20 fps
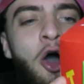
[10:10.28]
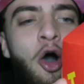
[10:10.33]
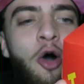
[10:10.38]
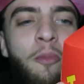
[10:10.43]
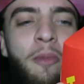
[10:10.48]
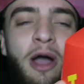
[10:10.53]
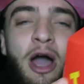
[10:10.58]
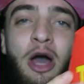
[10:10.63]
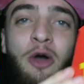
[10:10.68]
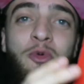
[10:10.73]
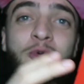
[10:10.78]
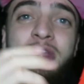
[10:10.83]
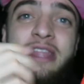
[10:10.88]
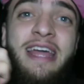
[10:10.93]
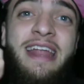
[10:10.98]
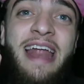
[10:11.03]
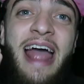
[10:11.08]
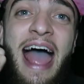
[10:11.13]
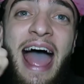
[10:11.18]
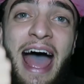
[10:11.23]
Oh my god, we
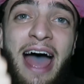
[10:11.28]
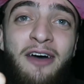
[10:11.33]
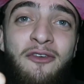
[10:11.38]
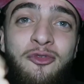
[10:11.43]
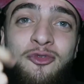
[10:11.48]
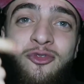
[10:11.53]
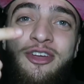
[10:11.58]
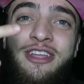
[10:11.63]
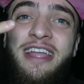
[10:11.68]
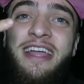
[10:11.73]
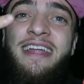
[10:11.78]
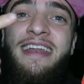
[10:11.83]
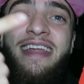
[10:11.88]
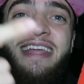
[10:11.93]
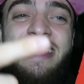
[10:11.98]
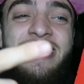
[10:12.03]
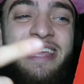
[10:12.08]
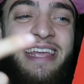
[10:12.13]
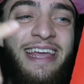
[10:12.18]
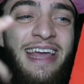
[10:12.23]
did F, we did
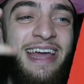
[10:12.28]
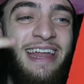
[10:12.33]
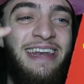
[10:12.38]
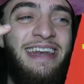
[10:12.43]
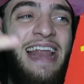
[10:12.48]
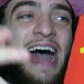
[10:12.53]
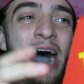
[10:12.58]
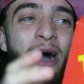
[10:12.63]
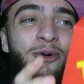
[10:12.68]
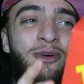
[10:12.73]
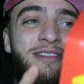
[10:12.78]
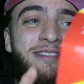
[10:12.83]
E, and now